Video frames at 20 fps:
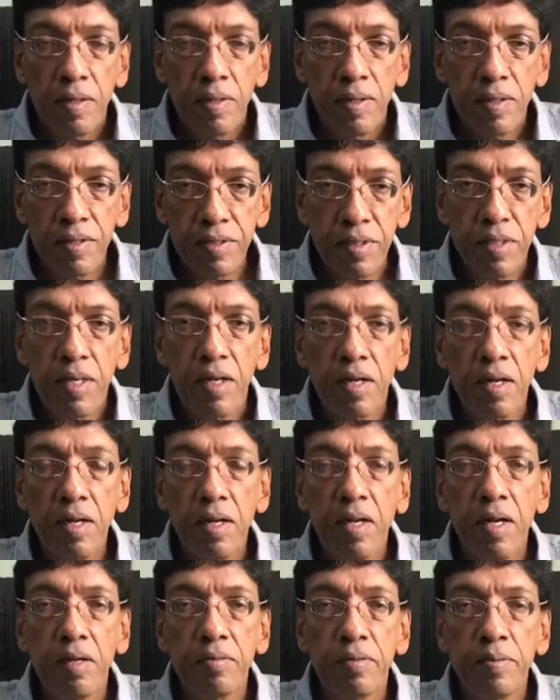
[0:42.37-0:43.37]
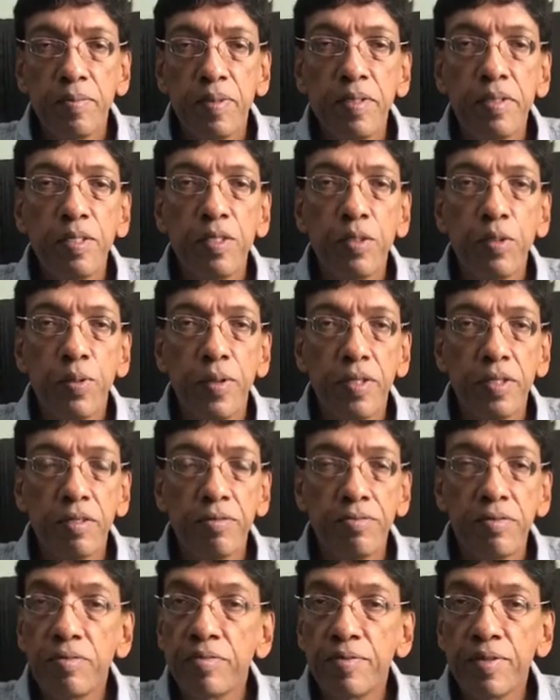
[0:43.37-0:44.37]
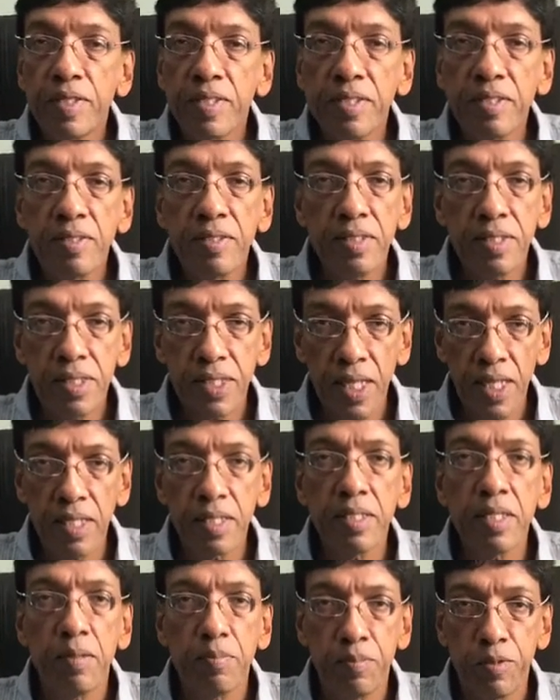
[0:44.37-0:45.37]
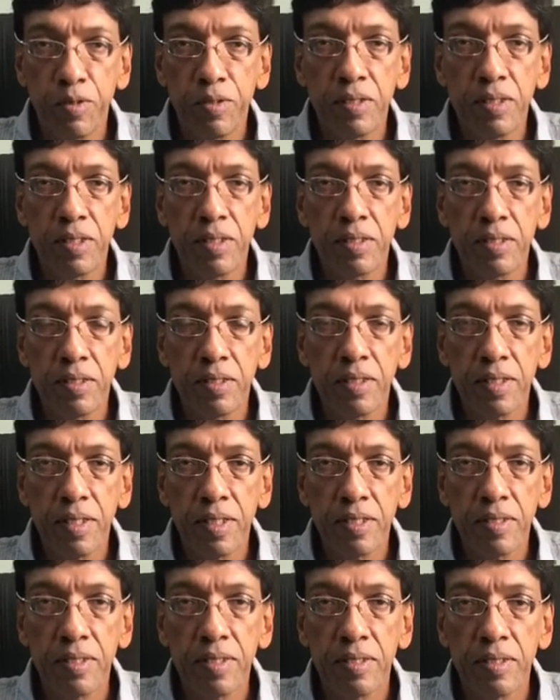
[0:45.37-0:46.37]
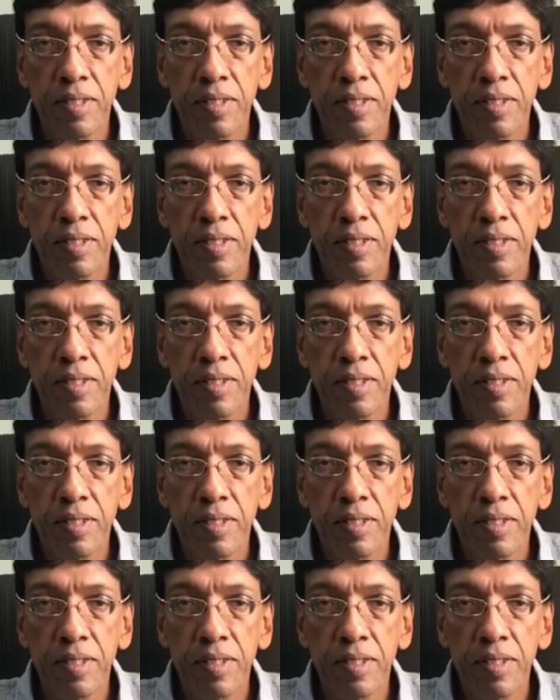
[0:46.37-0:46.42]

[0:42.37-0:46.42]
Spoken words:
The Sri Lanka government in 2015 signed up to certain things.